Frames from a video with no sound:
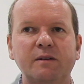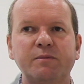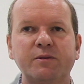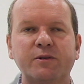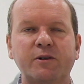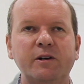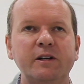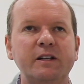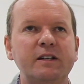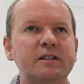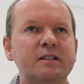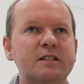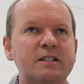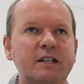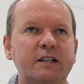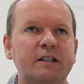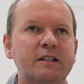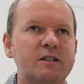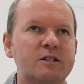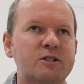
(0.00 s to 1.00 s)
3
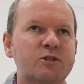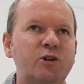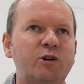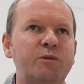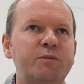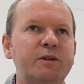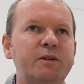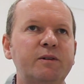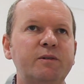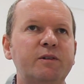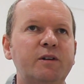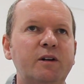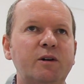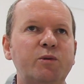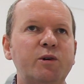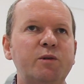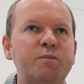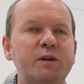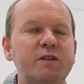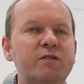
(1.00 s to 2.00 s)
second stop, then, you know,
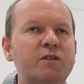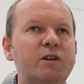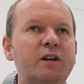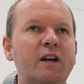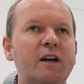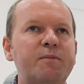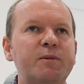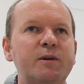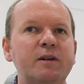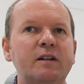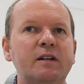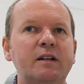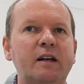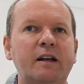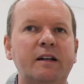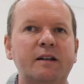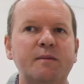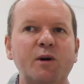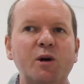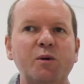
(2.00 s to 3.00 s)
we'd be very happy. And
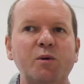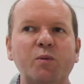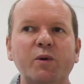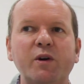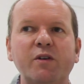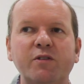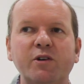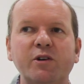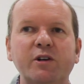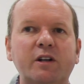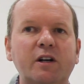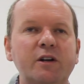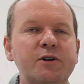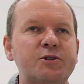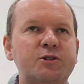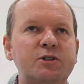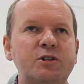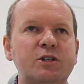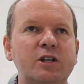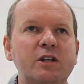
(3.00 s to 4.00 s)
at the moment, we are very close
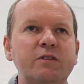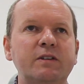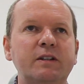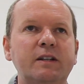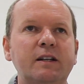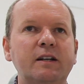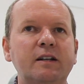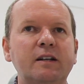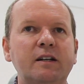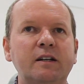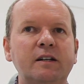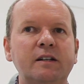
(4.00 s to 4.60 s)
to achieving that.